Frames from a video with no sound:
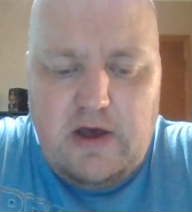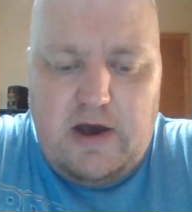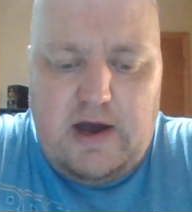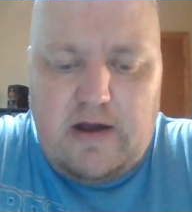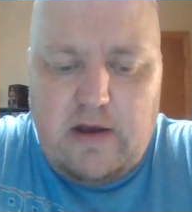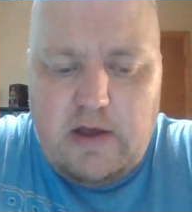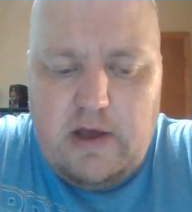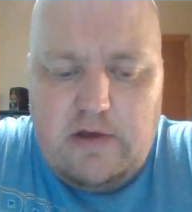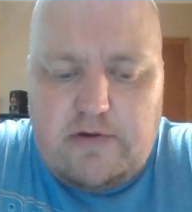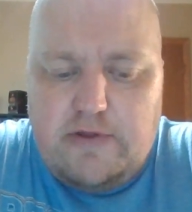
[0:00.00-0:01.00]
So
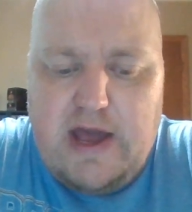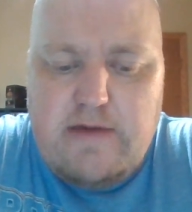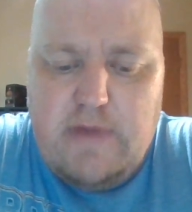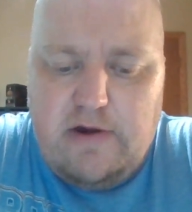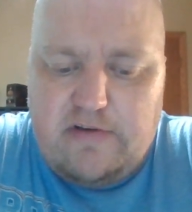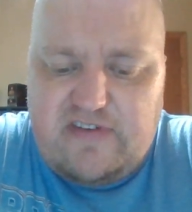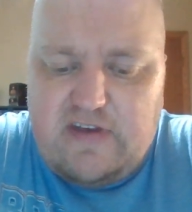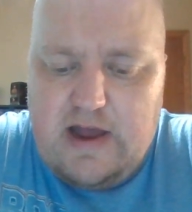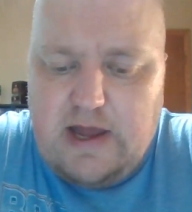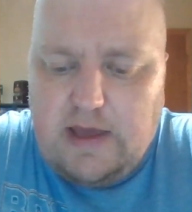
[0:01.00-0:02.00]
Nightmare
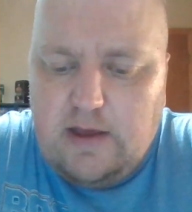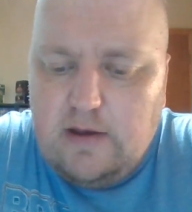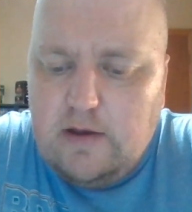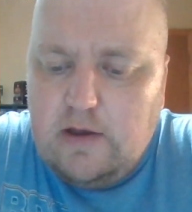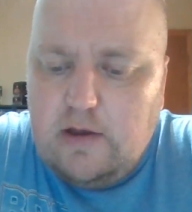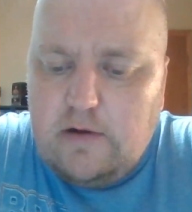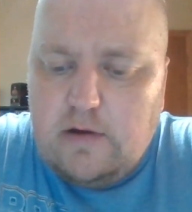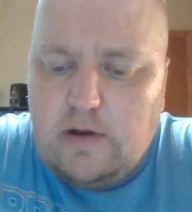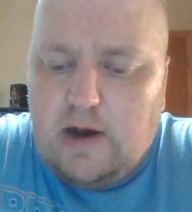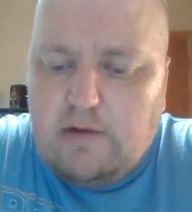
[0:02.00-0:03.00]
City,
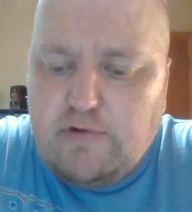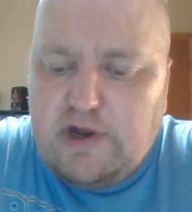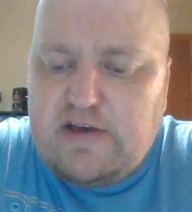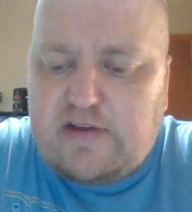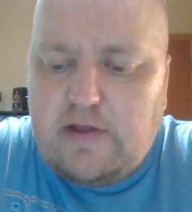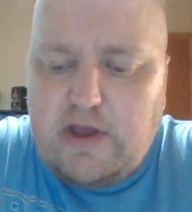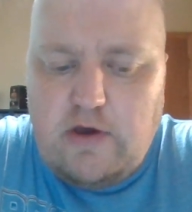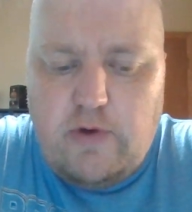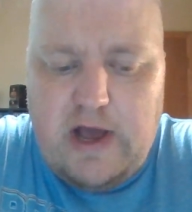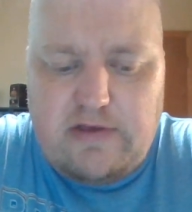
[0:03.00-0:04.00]
released in the
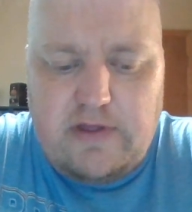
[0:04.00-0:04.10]
U.S.